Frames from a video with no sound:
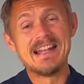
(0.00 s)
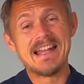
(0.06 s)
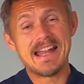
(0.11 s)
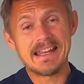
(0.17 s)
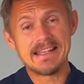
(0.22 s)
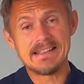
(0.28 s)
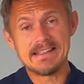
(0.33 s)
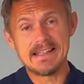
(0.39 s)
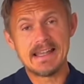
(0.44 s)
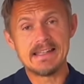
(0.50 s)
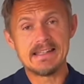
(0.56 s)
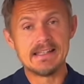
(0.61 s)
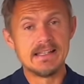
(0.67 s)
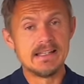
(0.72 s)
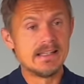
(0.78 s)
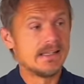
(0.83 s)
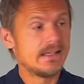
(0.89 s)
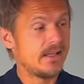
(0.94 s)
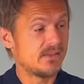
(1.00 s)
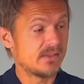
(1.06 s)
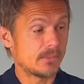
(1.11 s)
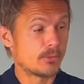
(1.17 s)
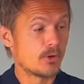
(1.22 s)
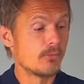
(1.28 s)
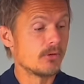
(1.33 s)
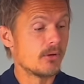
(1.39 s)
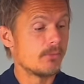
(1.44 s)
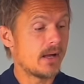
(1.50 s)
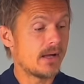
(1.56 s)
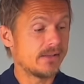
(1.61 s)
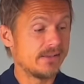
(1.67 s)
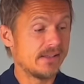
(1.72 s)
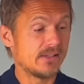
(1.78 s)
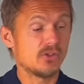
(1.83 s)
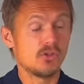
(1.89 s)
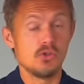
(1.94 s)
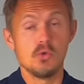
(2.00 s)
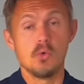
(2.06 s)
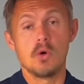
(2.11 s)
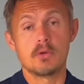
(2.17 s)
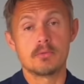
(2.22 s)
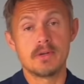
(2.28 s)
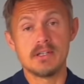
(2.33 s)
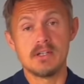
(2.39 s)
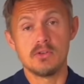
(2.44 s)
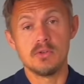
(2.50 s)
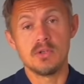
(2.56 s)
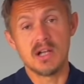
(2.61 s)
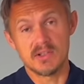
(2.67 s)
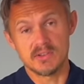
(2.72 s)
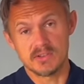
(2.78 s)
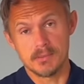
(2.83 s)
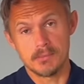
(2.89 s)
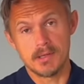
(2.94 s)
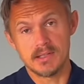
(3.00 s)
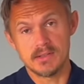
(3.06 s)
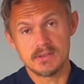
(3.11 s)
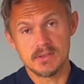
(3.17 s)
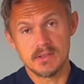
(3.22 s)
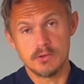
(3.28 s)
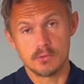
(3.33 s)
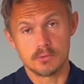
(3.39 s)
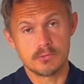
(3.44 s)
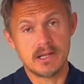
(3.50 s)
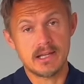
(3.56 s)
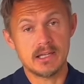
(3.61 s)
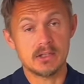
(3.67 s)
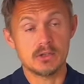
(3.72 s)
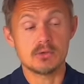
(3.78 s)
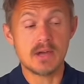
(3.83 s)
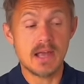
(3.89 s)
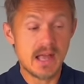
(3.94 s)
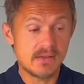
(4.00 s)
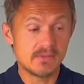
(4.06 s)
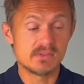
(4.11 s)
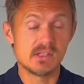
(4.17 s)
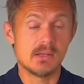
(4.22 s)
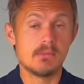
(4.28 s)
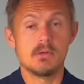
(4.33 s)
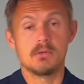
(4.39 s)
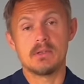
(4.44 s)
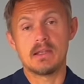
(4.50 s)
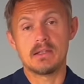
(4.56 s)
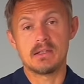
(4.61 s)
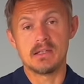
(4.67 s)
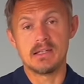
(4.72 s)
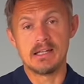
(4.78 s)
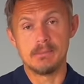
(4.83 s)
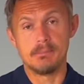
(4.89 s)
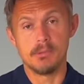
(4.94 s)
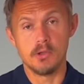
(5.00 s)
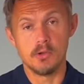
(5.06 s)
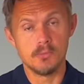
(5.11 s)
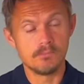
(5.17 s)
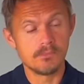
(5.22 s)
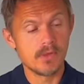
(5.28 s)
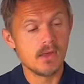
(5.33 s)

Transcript: And then it's a problem unless you are ready to customize your racket or have someone that can help you.